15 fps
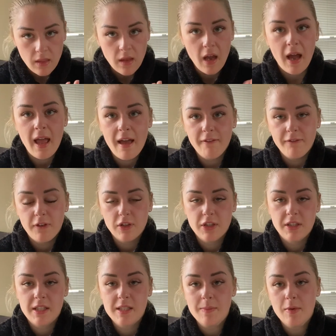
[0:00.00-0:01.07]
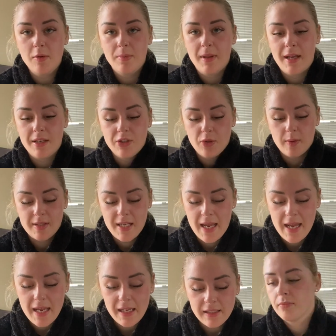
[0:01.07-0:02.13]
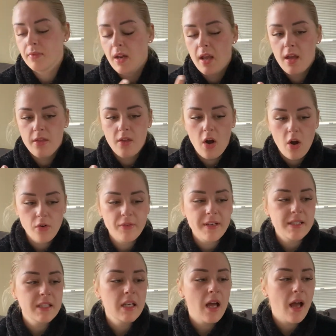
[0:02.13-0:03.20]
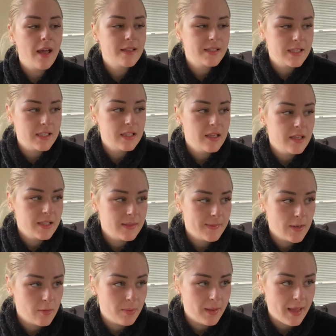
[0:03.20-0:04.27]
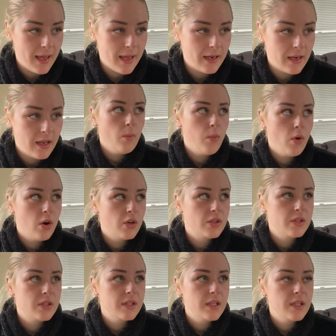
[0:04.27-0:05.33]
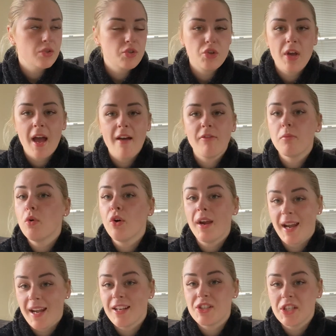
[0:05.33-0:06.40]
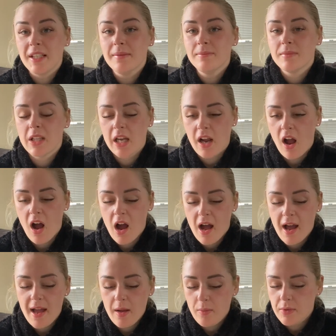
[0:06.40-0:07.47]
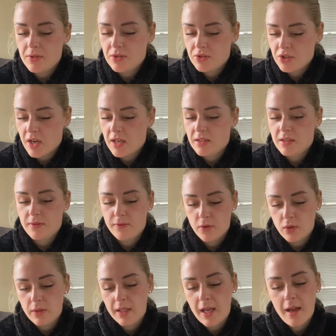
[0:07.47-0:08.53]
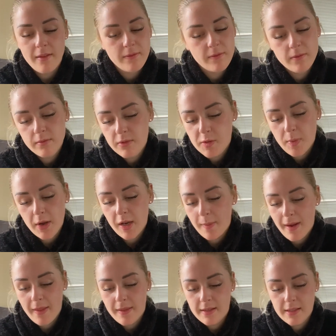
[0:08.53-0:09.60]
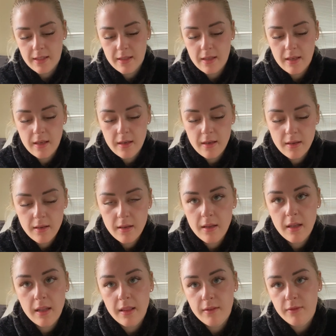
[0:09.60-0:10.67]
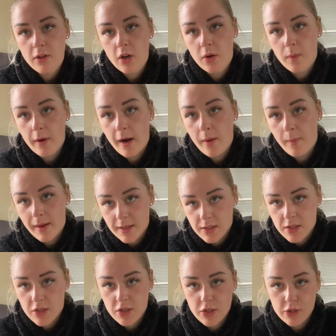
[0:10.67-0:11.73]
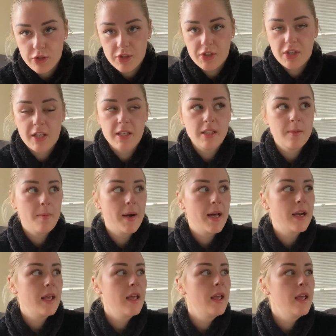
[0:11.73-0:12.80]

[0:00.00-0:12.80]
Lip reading: I have followed this meal plan to a T. The whole reason I did this meal plan was to have more energy. Like, I was just falling. I spoke about this in the vlog where I went to the nutritionist, but